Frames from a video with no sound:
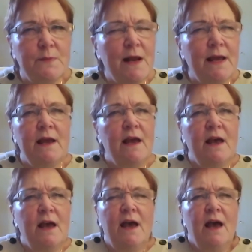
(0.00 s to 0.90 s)
but
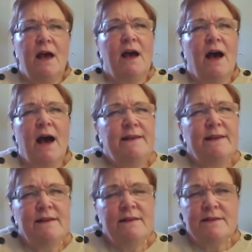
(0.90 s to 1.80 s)
I
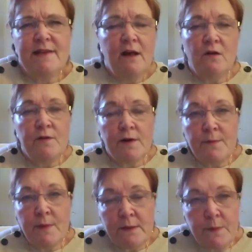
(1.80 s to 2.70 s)
didn't tell very
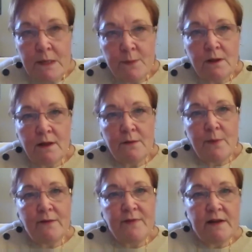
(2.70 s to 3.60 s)
many people
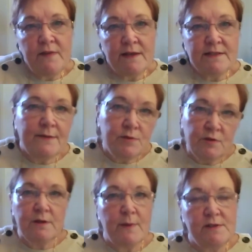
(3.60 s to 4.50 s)
about that at that time.
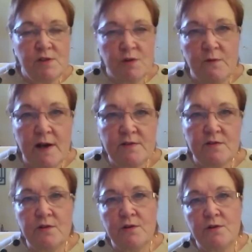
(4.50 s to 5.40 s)
Certainly my
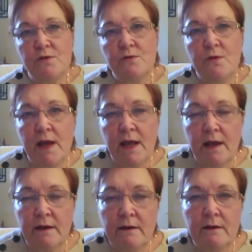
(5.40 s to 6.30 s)
supervisor knew
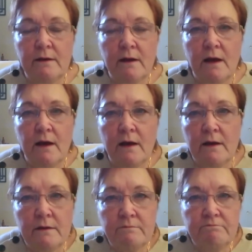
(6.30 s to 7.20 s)
and
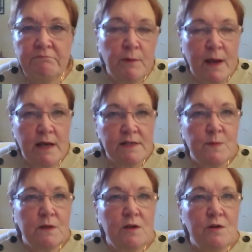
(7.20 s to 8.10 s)
my
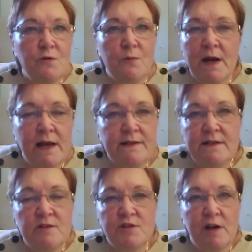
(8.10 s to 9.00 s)
husband knew, but I
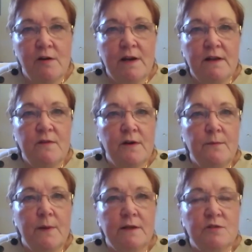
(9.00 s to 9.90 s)
didn't share it very
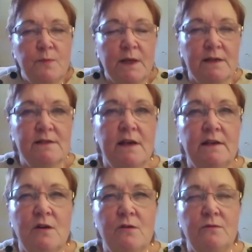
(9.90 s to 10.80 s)
much because I
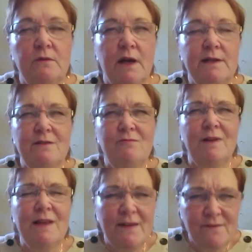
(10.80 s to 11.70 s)
didn't
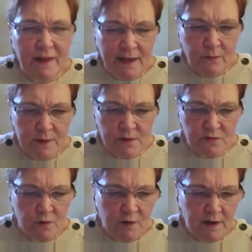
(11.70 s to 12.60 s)
really have language
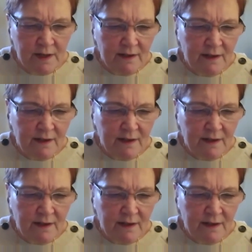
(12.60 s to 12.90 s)
for it.